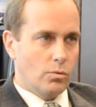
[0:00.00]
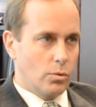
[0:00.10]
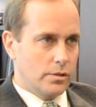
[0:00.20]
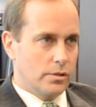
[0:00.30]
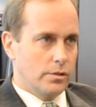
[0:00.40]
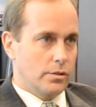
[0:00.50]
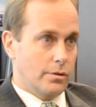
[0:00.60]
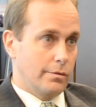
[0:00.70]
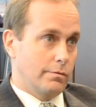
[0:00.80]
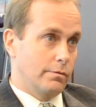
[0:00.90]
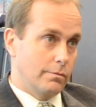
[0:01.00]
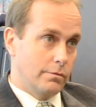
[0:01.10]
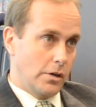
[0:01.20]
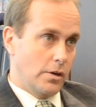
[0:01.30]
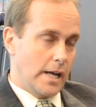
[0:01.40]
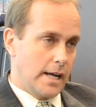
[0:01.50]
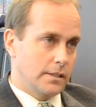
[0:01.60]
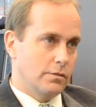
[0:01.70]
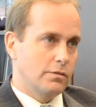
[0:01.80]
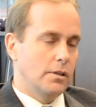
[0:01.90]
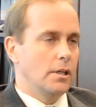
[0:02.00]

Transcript: forces are very active,